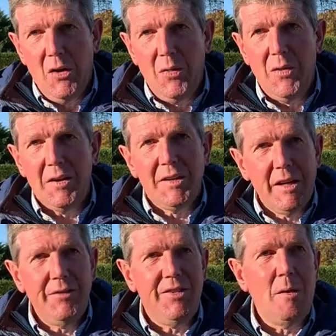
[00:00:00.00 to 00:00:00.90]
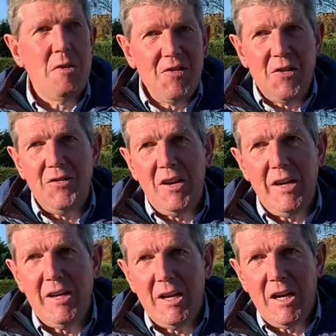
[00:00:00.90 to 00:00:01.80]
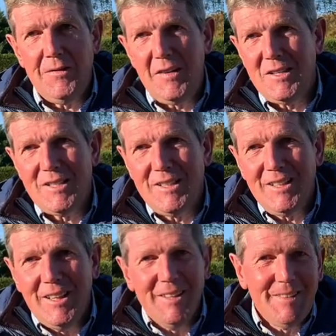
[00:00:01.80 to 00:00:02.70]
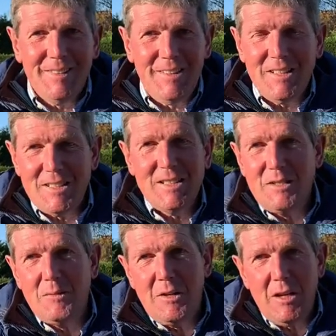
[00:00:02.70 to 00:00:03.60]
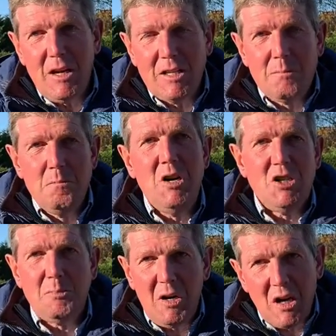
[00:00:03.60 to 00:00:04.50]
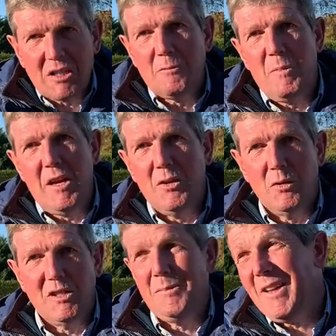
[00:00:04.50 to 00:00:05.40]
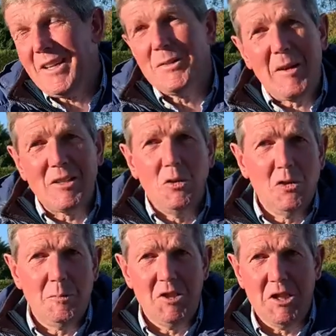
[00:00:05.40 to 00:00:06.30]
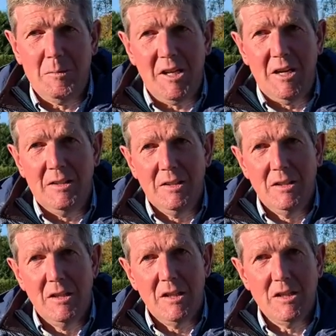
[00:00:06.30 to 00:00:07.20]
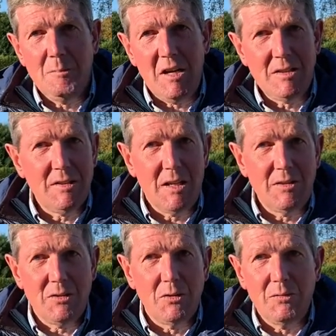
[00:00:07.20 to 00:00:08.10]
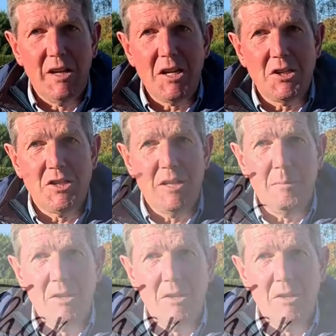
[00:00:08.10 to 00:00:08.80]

that gives them a fulfilling life actually, that's as as much part of being horses. But that goes back to horsemanship again. It goes back to that sort of relationship.